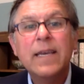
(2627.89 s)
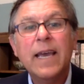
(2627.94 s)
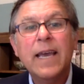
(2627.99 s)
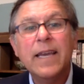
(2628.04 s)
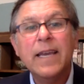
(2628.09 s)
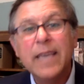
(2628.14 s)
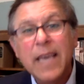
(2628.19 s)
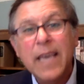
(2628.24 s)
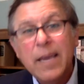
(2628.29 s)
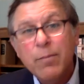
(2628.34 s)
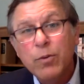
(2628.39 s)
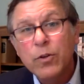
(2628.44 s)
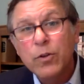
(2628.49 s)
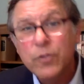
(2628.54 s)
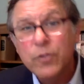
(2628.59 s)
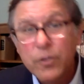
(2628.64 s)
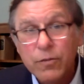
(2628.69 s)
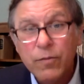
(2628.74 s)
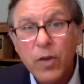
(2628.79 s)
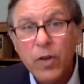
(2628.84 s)
And
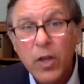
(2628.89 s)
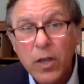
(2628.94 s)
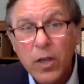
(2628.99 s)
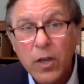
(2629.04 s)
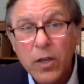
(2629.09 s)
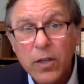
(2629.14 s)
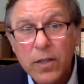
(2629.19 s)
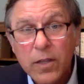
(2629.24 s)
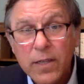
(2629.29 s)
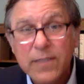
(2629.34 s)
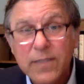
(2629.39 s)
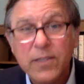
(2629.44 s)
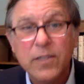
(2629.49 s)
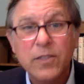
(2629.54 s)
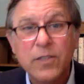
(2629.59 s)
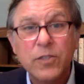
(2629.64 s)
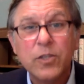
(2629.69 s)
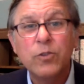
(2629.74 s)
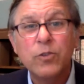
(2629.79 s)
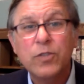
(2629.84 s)
Gabriel Duvall is an
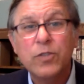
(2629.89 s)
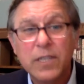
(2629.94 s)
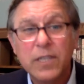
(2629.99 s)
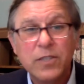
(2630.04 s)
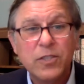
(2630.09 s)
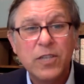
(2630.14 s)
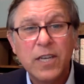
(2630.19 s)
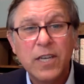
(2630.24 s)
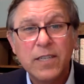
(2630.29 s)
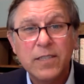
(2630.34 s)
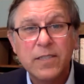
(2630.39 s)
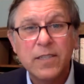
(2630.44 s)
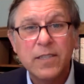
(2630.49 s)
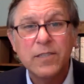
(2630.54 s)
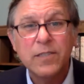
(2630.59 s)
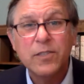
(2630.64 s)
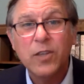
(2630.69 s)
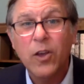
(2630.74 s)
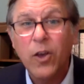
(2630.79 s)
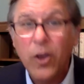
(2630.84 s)
associate
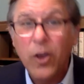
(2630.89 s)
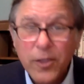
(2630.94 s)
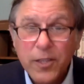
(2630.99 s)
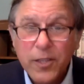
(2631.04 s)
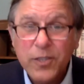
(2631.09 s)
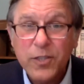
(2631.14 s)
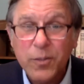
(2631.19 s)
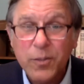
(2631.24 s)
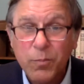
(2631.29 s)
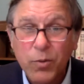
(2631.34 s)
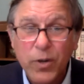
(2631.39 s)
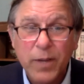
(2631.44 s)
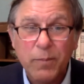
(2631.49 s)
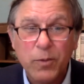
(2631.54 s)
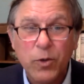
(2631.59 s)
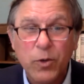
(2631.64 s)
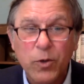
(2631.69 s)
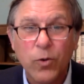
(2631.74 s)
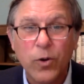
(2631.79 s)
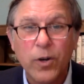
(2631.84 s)
justice on the
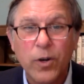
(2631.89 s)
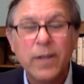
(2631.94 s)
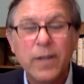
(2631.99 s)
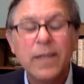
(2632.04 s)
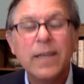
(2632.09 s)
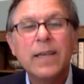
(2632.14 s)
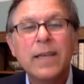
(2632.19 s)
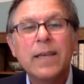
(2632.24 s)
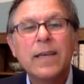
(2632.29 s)
Supreme Court